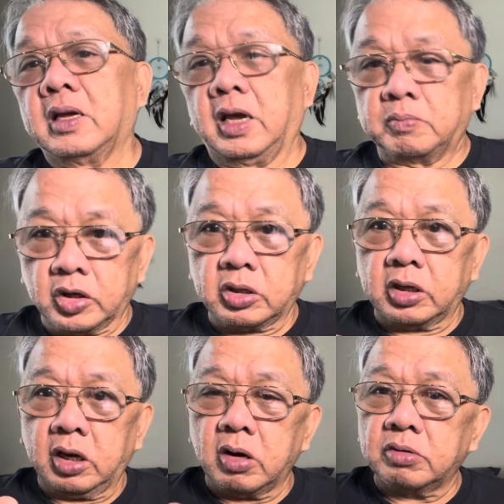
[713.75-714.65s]
And both
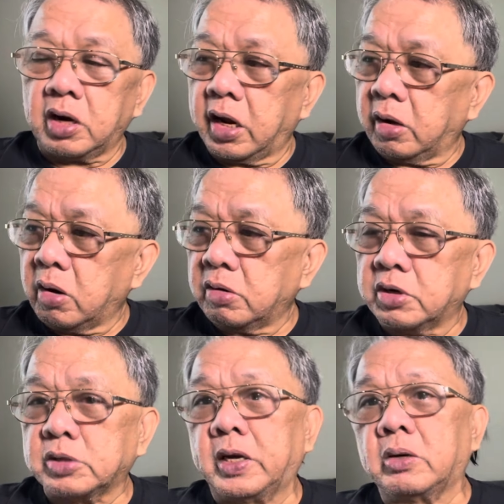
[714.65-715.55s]
the
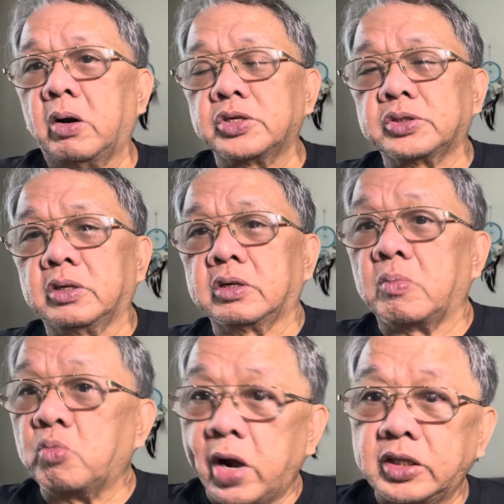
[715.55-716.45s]
Congressman also,
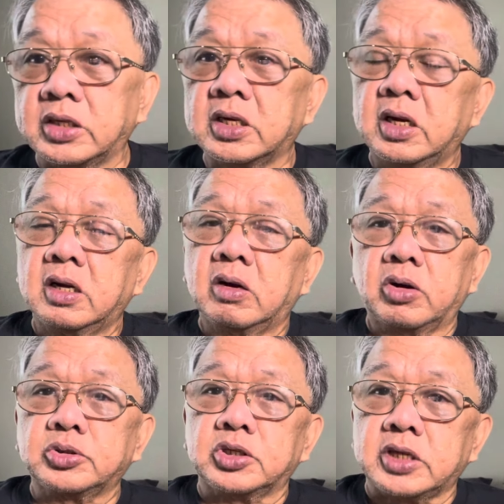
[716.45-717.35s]
Romualdez,
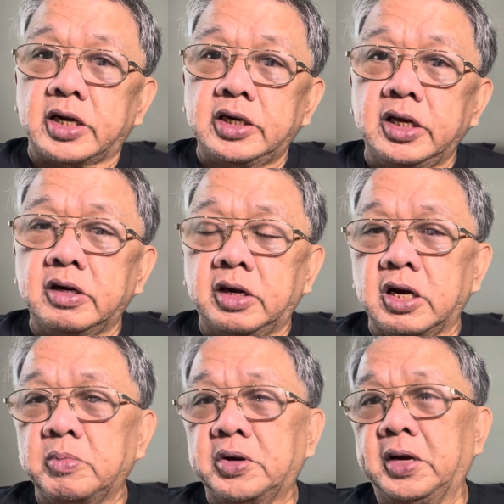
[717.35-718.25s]
also study here in
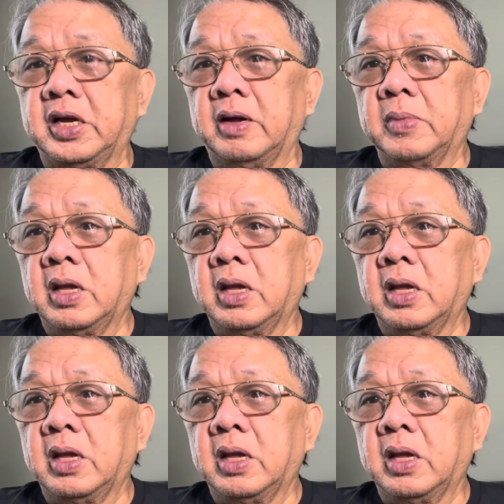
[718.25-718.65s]
America.